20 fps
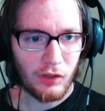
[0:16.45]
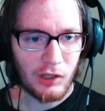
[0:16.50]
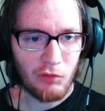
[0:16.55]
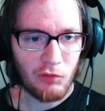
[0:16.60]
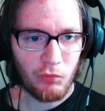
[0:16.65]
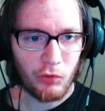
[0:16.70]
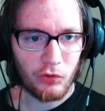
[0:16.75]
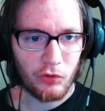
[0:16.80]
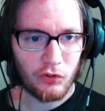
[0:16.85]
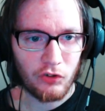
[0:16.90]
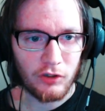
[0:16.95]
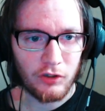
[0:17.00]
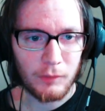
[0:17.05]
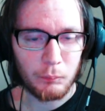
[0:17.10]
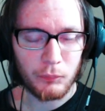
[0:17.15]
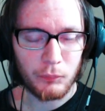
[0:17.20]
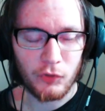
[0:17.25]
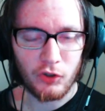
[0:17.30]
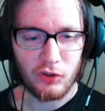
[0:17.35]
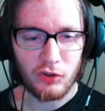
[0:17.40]
another
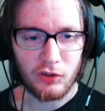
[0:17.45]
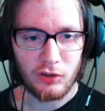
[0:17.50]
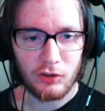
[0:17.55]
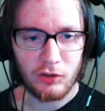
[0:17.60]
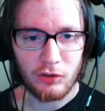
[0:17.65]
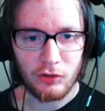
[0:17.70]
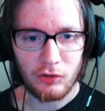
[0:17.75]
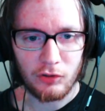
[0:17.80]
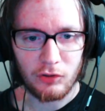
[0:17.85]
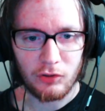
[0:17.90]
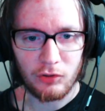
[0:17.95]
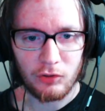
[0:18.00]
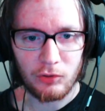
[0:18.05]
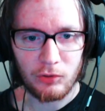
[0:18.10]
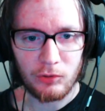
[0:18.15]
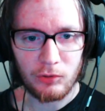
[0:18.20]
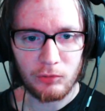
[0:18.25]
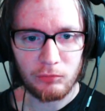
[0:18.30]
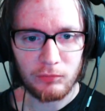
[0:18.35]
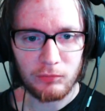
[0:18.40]
chapter
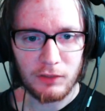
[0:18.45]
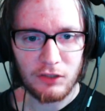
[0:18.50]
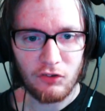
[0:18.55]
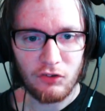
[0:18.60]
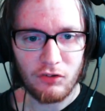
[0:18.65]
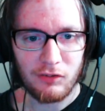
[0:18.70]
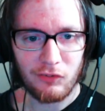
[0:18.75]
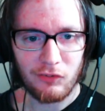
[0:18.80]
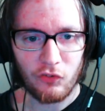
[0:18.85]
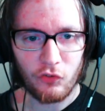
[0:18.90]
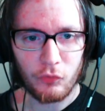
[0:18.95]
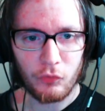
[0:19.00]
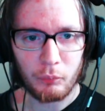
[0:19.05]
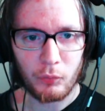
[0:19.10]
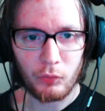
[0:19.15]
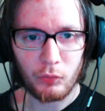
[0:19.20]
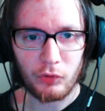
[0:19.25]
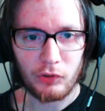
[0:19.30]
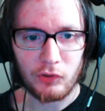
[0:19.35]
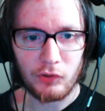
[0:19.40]
of Legendary
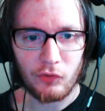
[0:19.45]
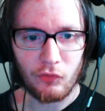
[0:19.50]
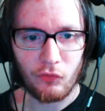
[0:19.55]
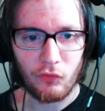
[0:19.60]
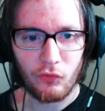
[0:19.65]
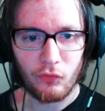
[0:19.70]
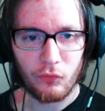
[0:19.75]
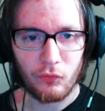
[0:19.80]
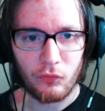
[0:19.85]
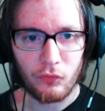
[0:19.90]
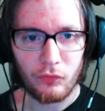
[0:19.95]
Super Warriors.